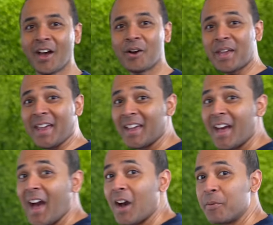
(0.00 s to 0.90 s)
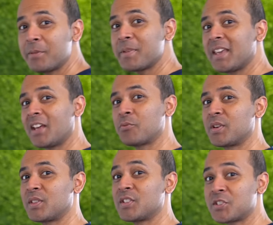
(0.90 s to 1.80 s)
Okay, I want to begin
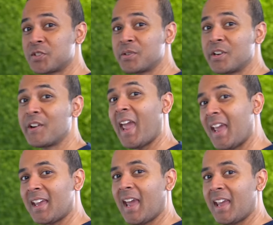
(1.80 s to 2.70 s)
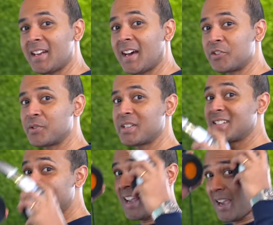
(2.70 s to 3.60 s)
with Studer
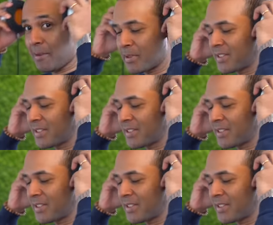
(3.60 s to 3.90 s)
A800 Tape.